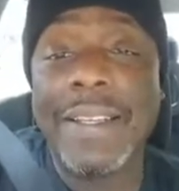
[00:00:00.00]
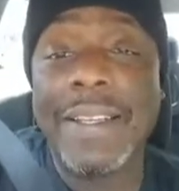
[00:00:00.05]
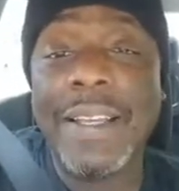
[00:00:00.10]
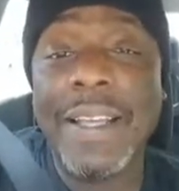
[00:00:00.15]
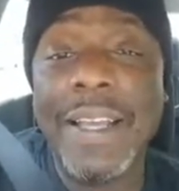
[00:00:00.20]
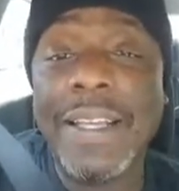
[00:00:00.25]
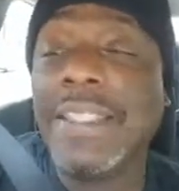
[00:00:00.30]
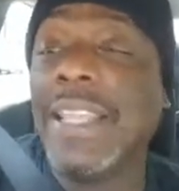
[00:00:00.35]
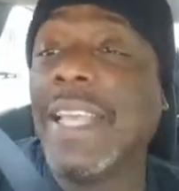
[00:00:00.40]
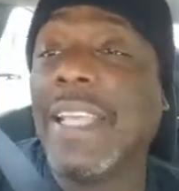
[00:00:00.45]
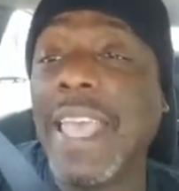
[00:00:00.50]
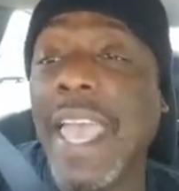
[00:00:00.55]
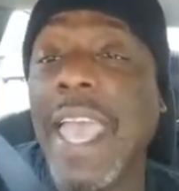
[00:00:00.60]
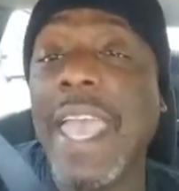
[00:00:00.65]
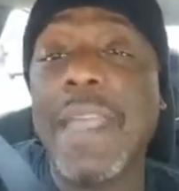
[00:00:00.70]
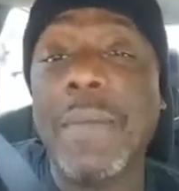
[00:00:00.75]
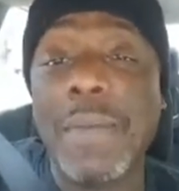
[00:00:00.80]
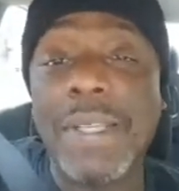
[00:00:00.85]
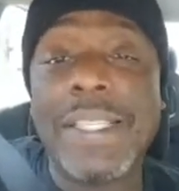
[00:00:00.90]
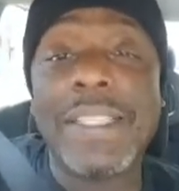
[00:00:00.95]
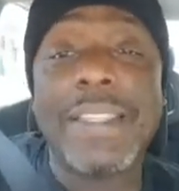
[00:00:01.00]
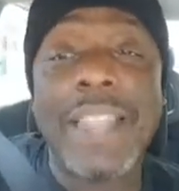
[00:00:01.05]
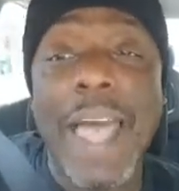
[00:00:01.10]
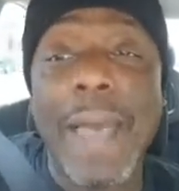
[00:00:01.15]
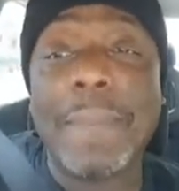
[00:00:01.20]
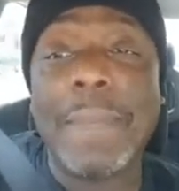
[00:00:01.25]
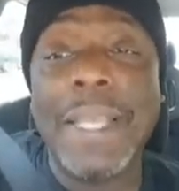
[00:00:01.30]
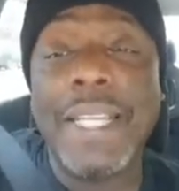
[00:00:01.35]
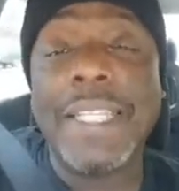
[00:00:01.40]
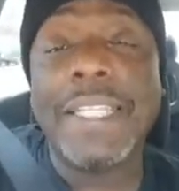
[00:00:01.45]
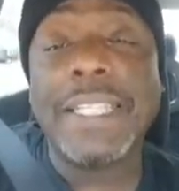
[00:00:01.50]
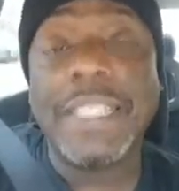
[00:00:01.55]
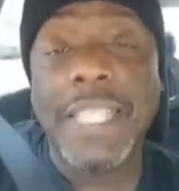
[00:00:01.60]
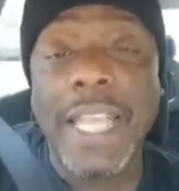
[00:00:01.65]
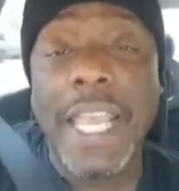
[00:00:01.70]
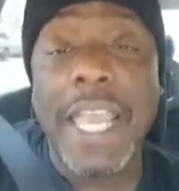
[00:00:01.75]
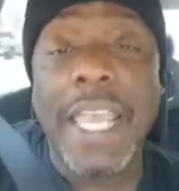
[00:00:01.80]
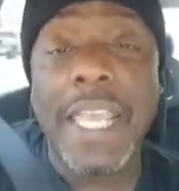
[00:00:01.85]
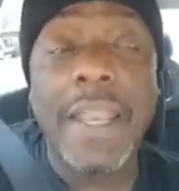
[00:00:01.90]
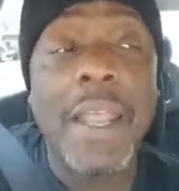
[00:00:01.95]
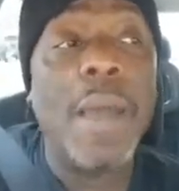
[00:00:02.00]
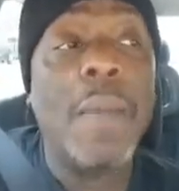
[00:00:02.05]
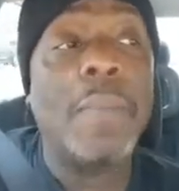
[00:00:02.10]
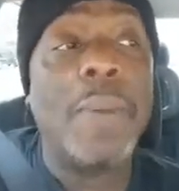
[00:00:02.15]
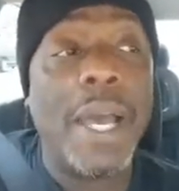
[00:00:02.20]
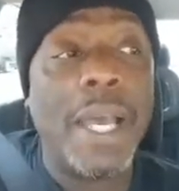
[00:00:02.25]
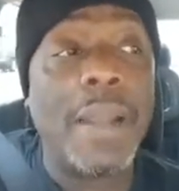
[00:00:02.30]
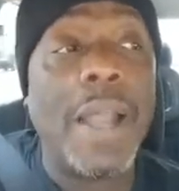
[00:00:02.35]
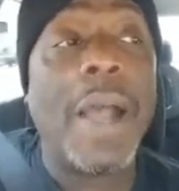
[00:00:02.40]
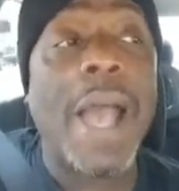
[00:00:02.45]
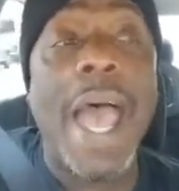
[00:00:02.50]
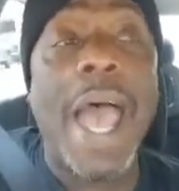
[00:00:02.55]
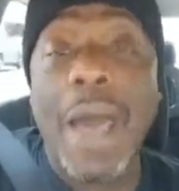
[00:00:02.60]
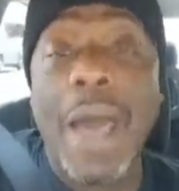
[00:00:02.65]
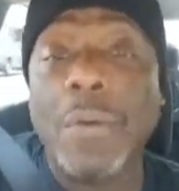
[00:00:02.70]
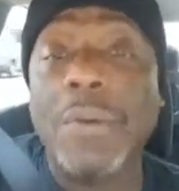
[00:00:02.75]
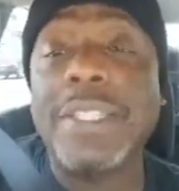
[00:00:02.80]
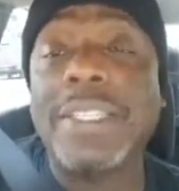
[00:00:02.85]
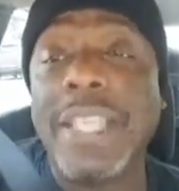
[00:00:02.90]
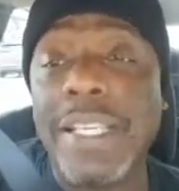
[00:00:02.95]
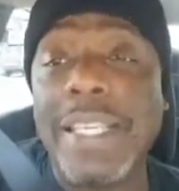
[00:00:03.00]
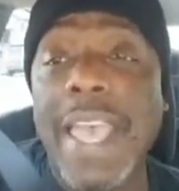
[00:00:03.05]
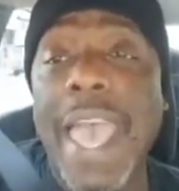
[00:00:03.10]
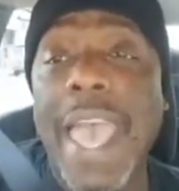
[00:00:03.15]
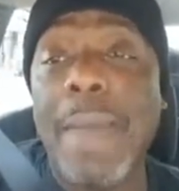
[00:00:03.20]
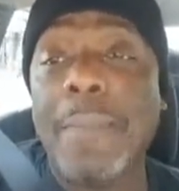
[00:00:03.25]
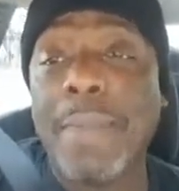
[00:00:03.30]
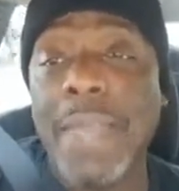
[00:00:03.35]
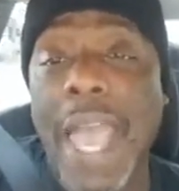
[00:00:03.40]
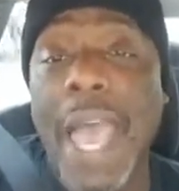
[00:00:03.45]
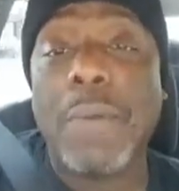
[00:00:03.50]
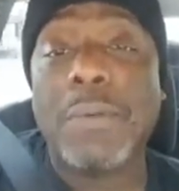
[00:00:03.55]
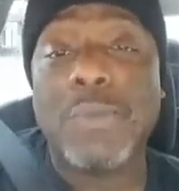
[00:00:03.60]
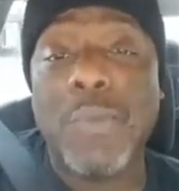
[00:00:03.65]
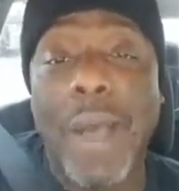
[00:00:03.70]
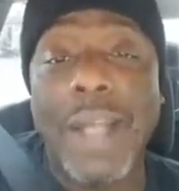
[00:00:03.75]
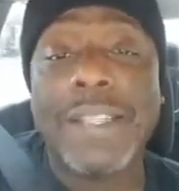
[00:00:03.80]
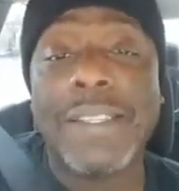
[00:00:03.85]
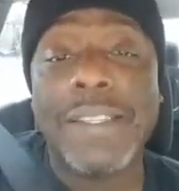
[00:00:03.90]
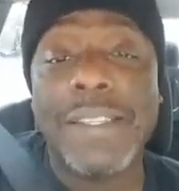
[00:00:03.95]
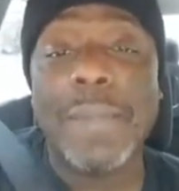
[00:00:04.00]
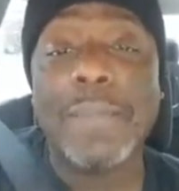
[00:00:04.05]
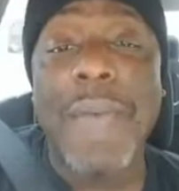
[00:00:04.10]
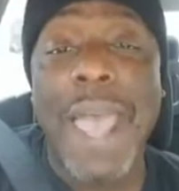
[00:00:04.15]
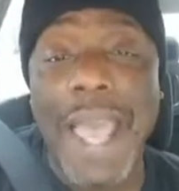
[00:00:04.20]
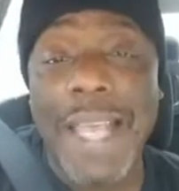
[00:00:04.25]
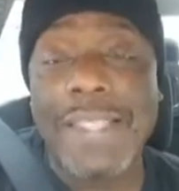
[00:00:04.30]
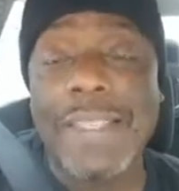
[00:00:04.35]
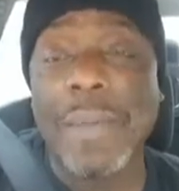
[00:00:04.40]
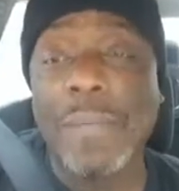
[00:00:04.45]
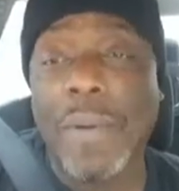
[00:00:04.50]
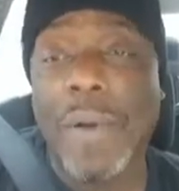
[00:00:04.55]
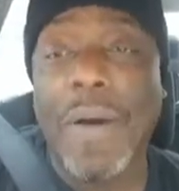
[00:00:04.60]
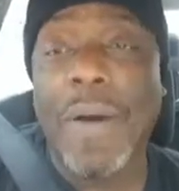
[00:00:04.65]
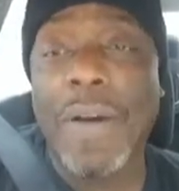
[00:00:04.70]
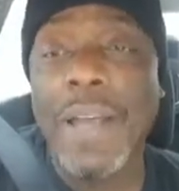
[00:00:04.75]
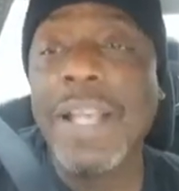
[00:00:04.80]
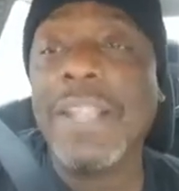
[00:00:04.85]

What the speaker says: The game was sloppy as shit, but I was just happy I was watching some basketball.